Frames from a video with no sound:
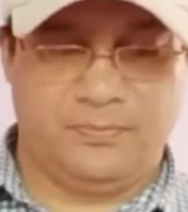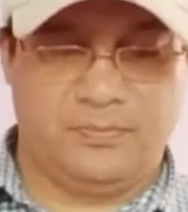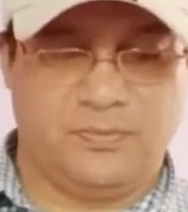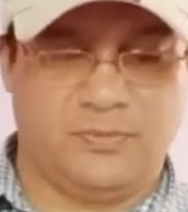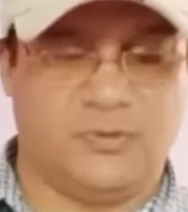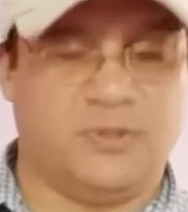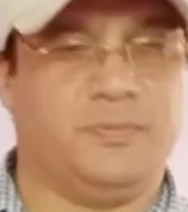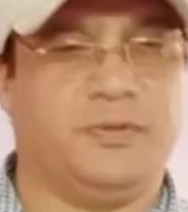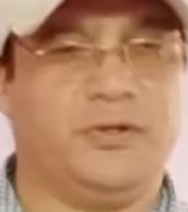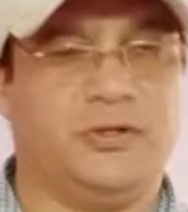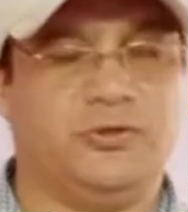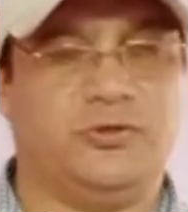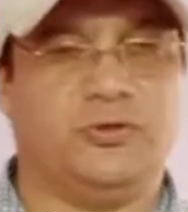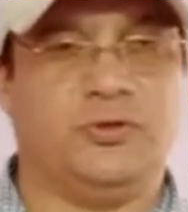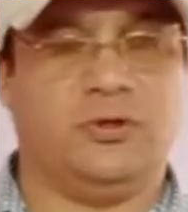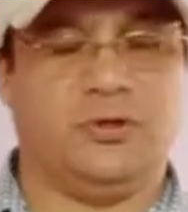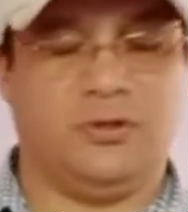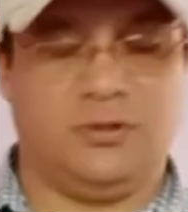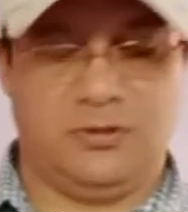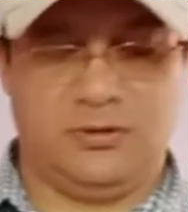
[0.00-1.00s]
the
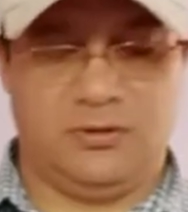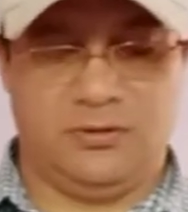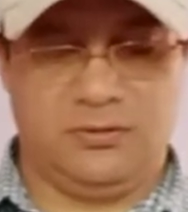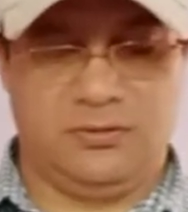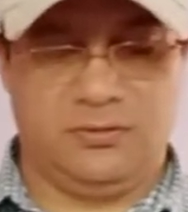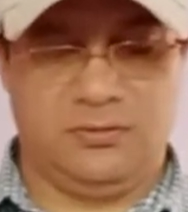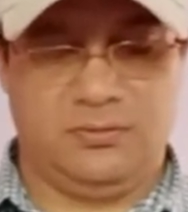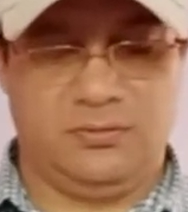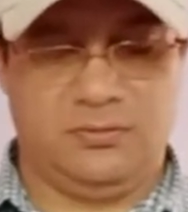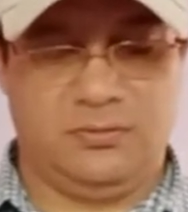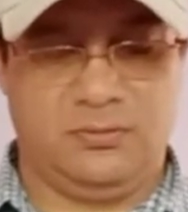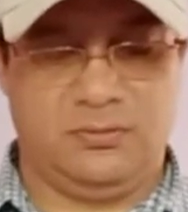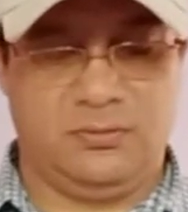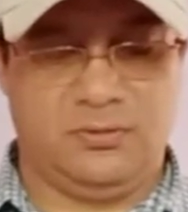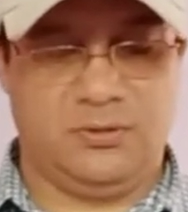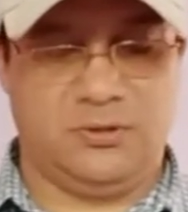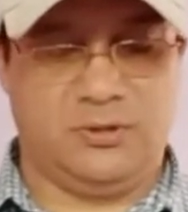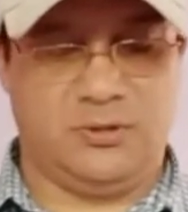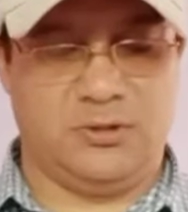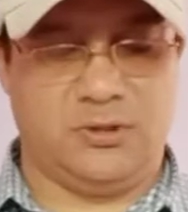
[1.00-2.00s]
patriot
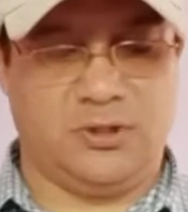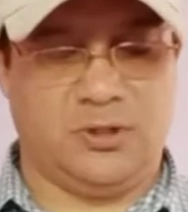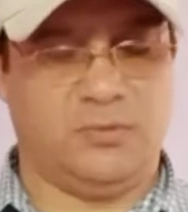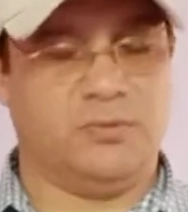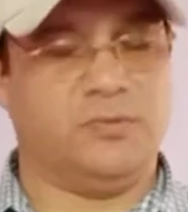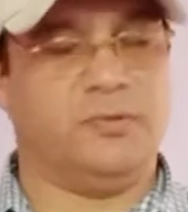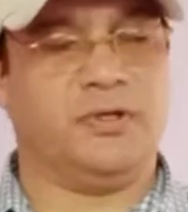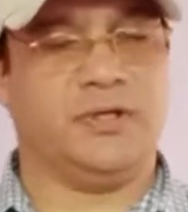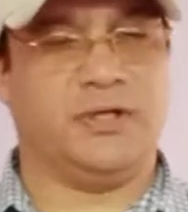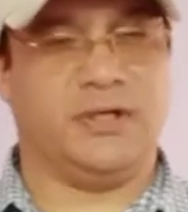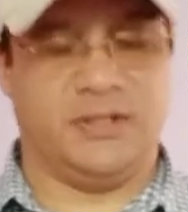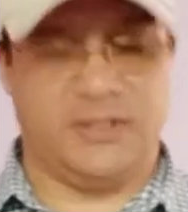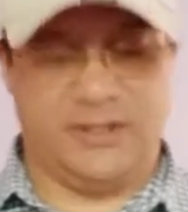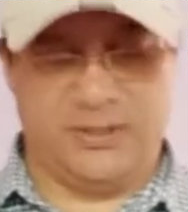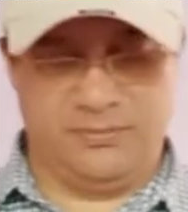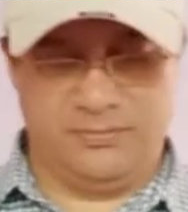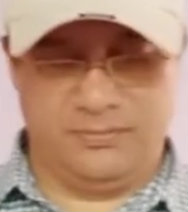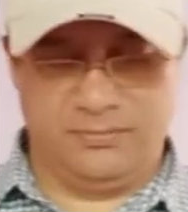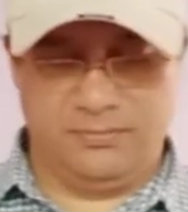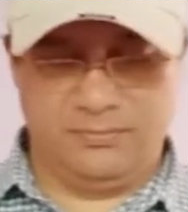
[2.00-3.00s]
Abou
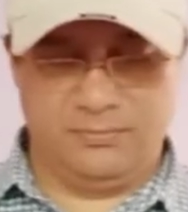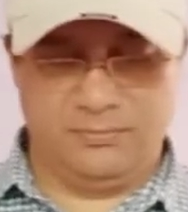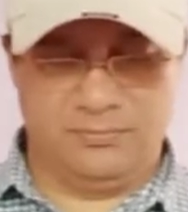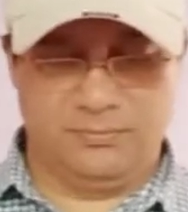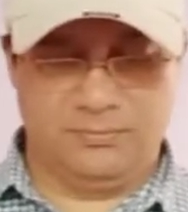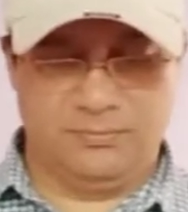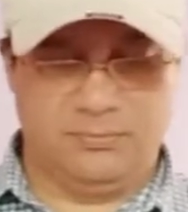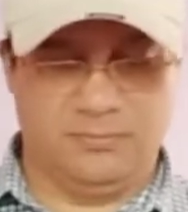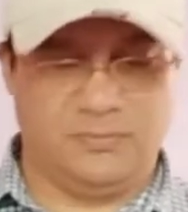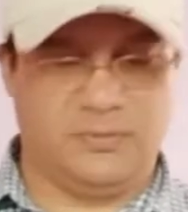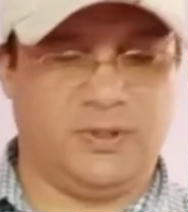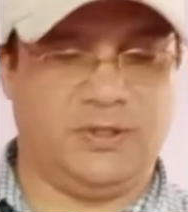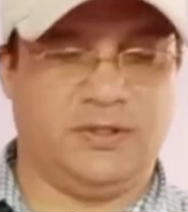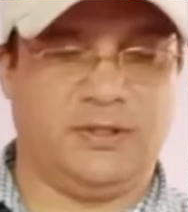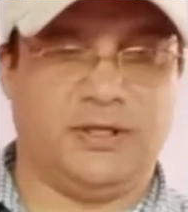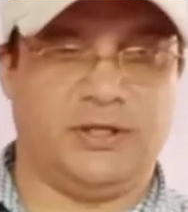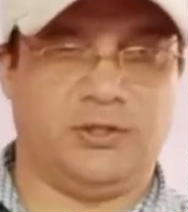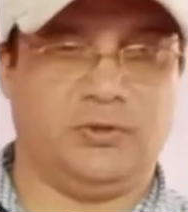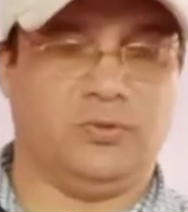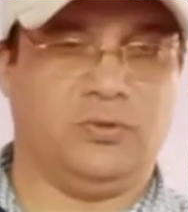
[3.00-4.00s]
Ben and
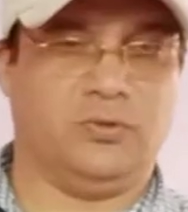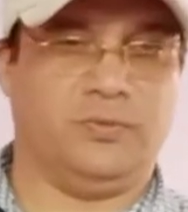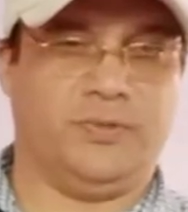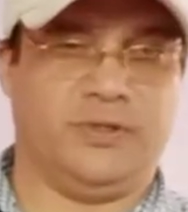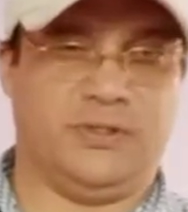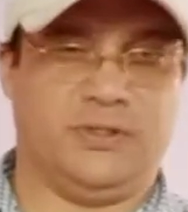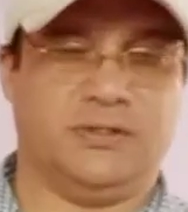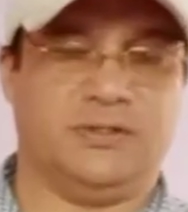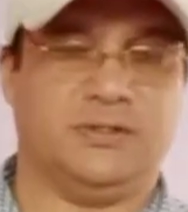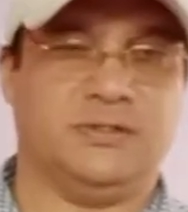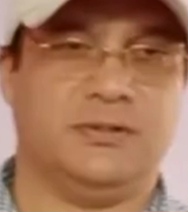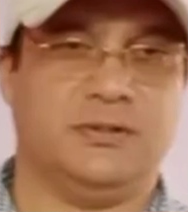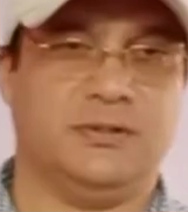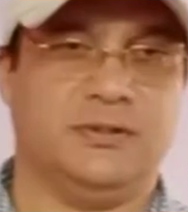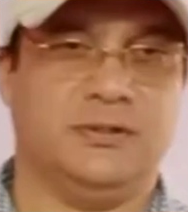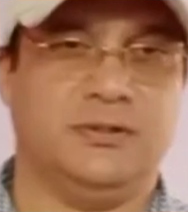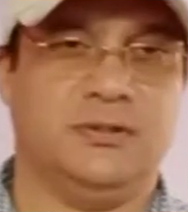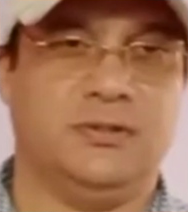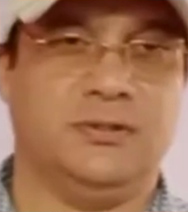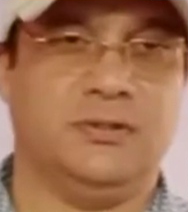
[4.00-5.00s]
9 gold medals
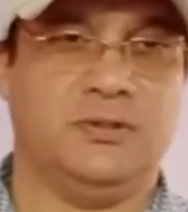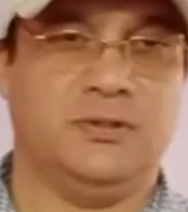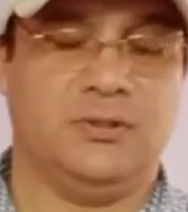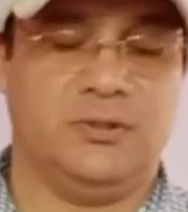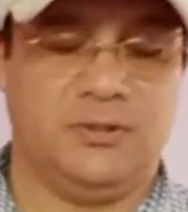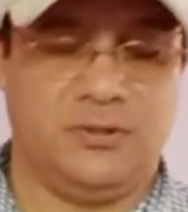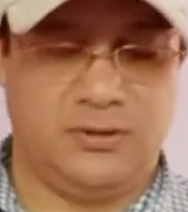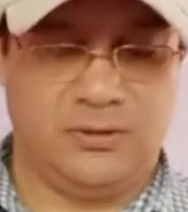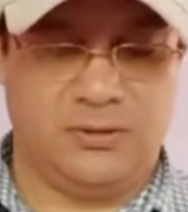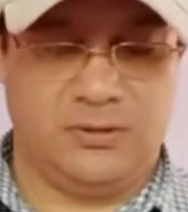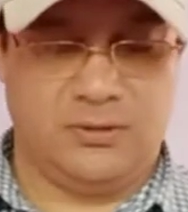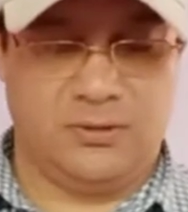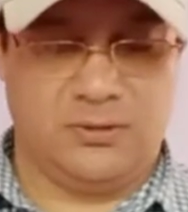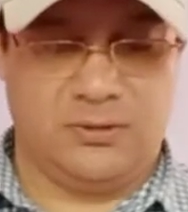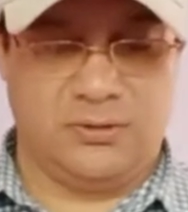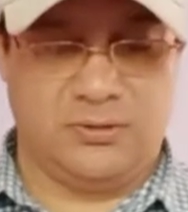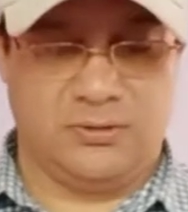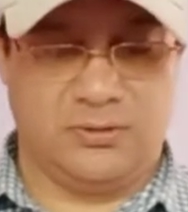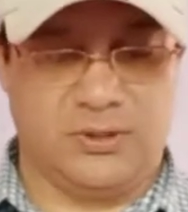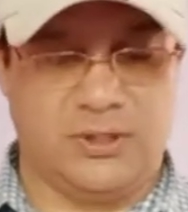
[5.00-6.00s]

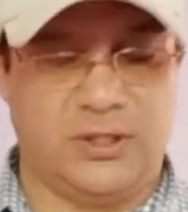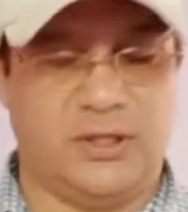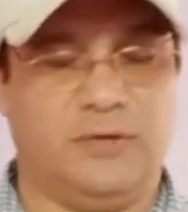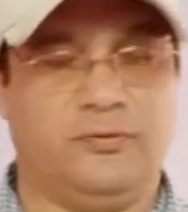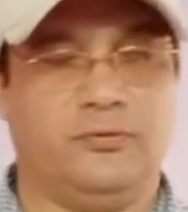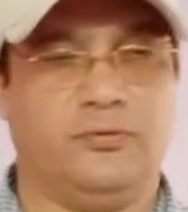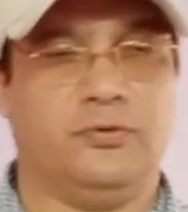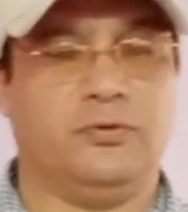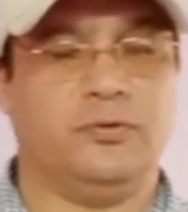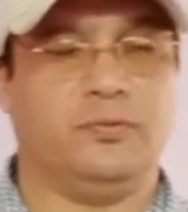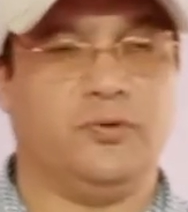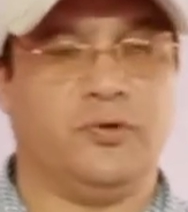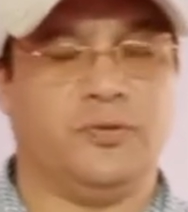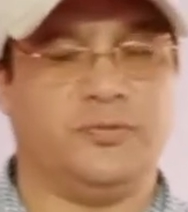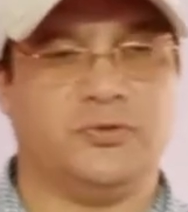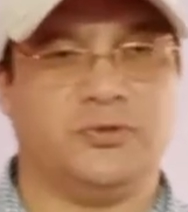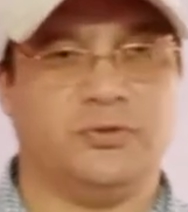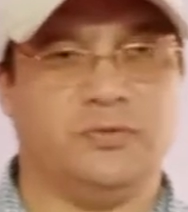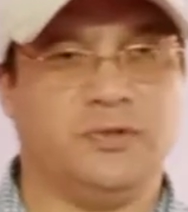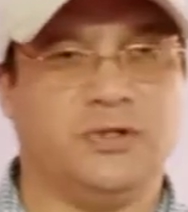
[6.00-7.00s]
so there are 4
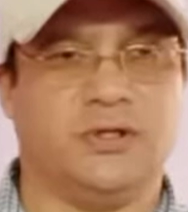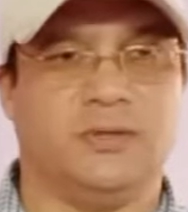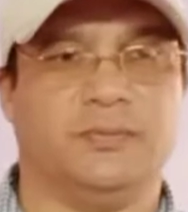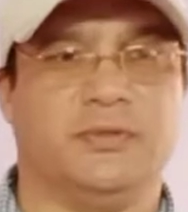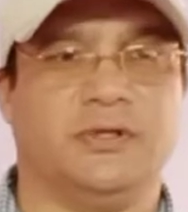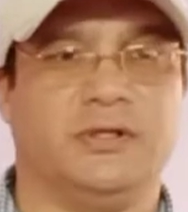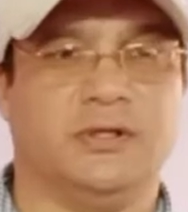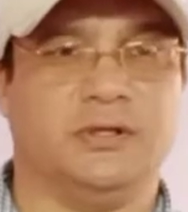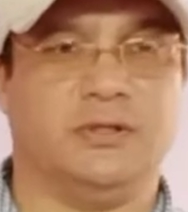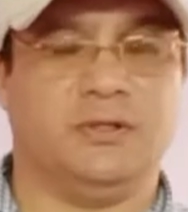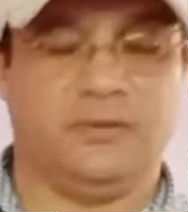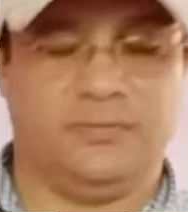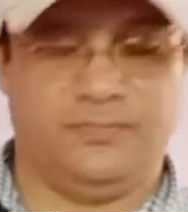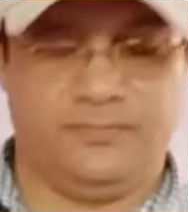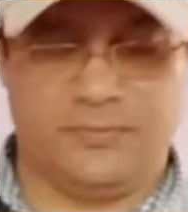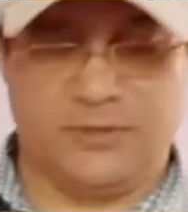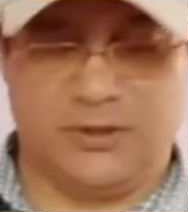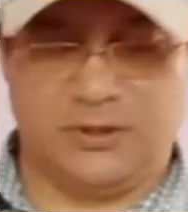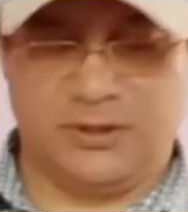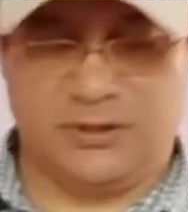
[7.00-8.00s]
points to be completed
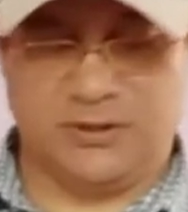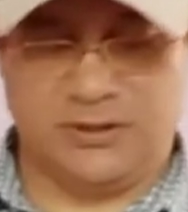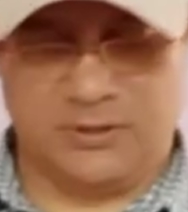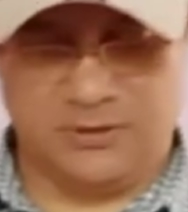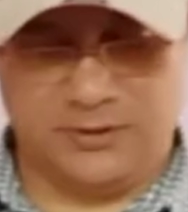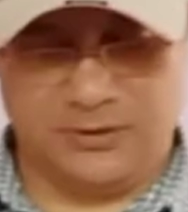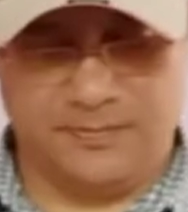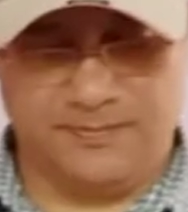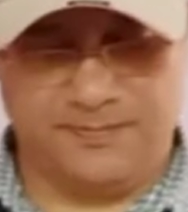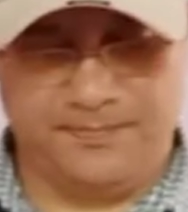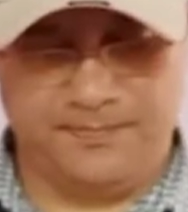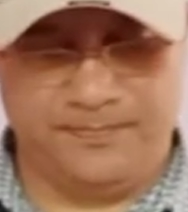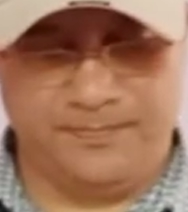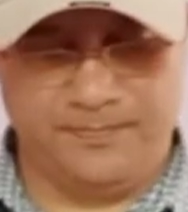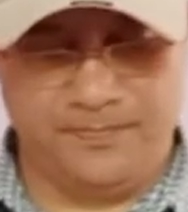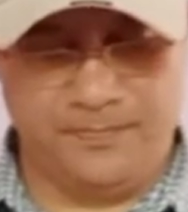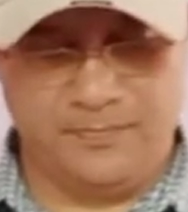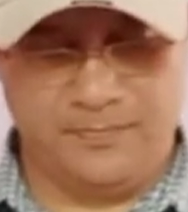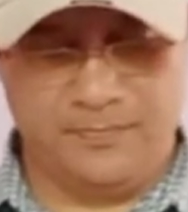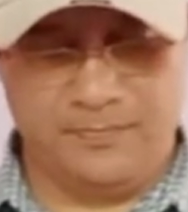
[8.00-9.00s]
in this session
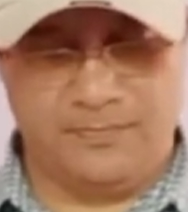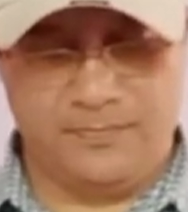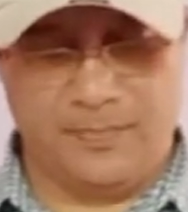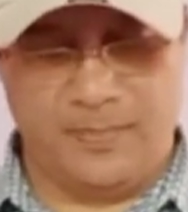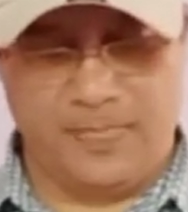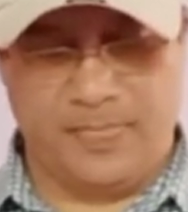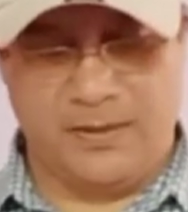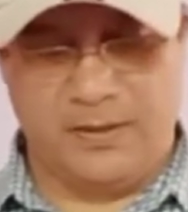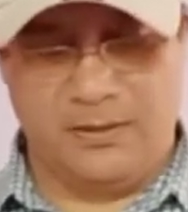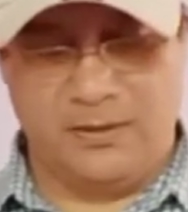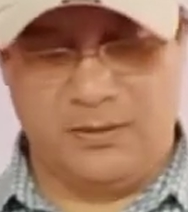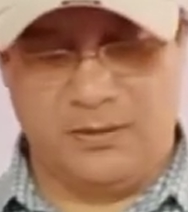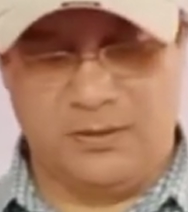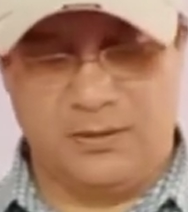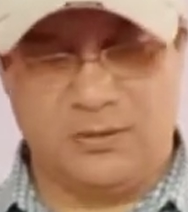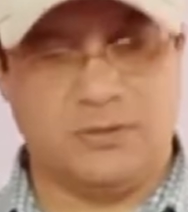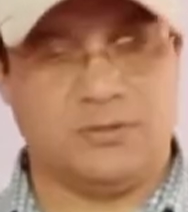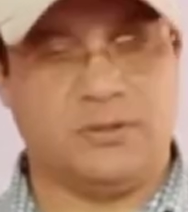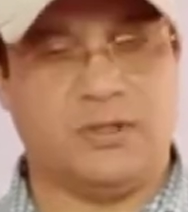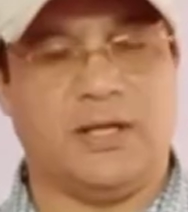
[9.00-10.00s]

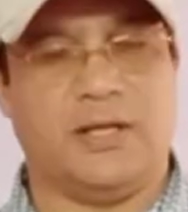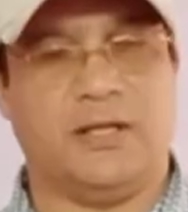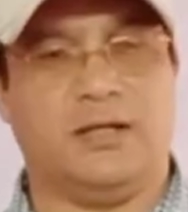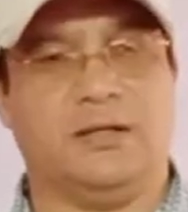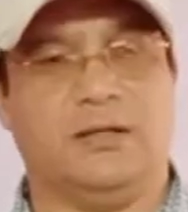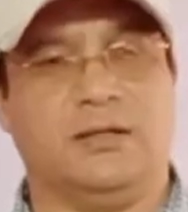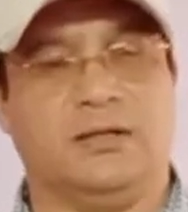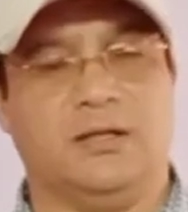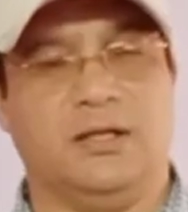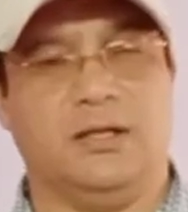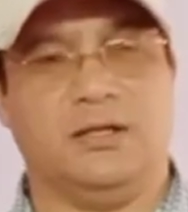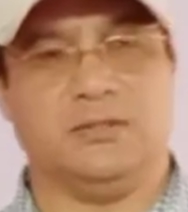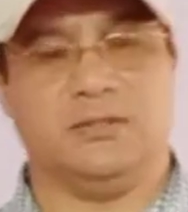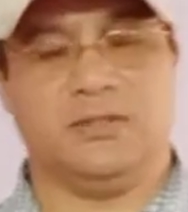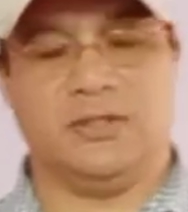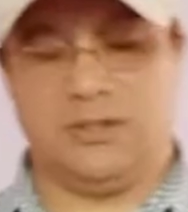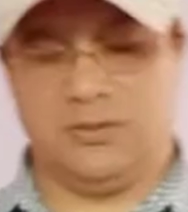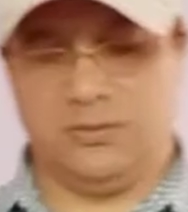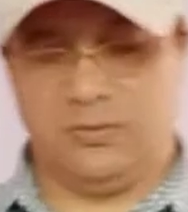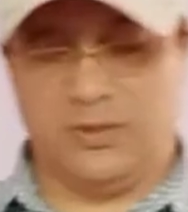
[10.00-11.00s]
so like in class
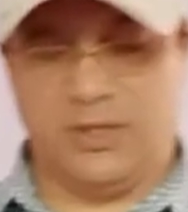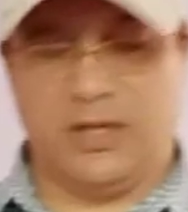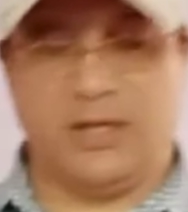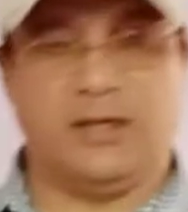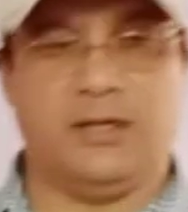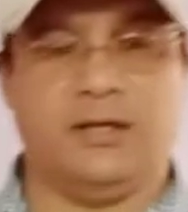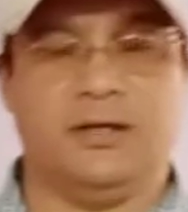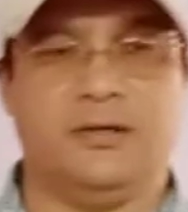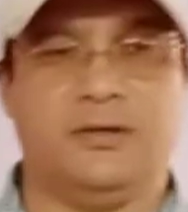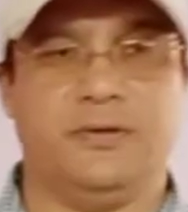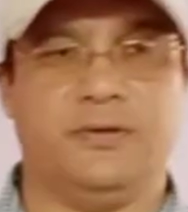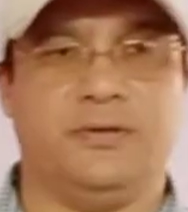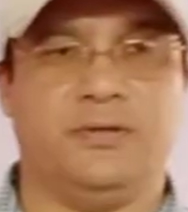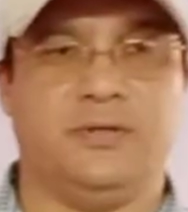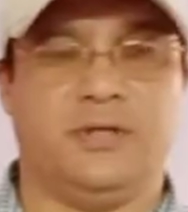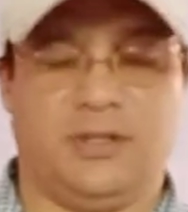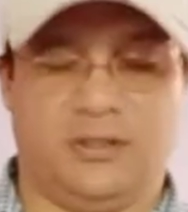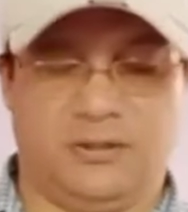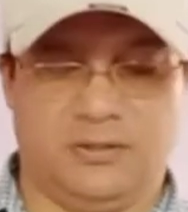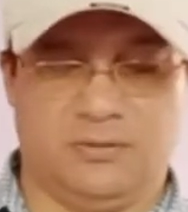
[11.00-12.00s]
9 we had
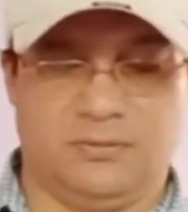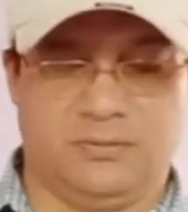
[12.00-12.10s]
taken